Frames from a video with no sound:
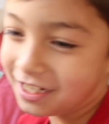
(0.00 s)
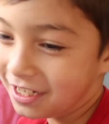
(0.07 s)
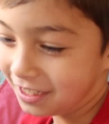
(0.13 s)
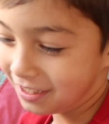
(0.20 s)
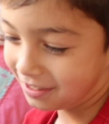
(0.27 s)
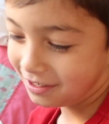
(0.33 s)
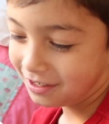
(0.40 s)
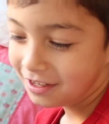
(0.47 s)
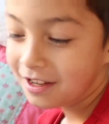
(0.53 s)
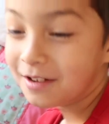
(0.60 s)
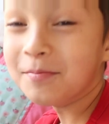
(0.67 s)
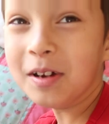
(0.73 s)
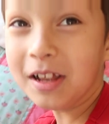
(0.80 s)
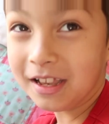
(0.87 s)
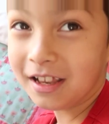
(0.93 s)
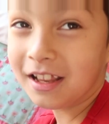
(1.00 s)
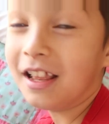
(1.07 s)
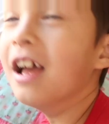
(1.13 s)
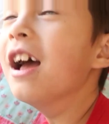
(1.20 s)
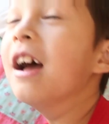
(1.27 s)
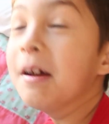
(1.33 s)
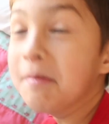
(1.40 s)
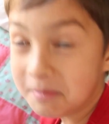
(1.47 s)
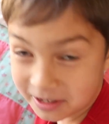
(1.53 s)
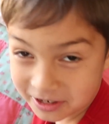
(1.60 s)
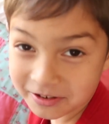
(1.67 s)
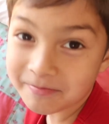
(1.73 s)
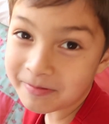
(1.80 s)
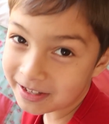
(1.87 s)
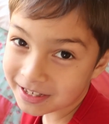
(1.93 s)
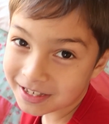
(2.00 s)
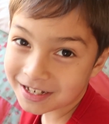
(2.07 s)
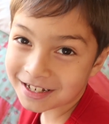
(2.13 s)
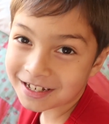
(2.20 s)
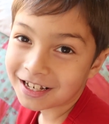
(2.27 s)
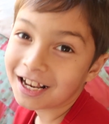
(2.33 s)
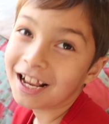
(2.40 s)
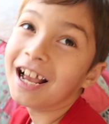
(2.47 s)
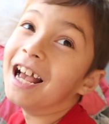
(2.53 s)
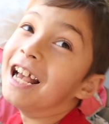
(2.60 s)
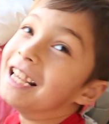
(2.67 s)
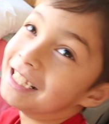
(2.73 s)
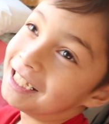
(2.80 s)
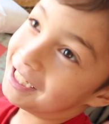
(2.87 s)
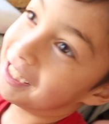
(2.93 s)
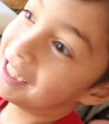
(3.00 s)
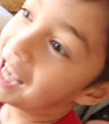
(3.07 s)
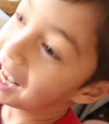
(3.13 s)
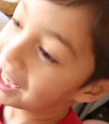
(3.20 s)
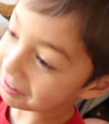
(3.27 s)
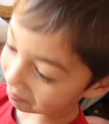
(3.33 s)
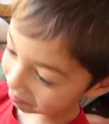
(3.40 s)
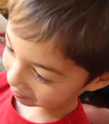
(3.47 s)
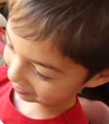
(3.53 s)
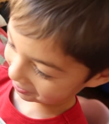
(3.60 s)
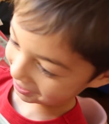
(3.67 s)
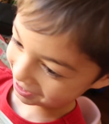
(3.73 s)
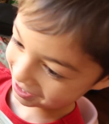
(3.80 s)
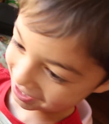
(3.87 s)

Jeez. But Mr. Beast has more than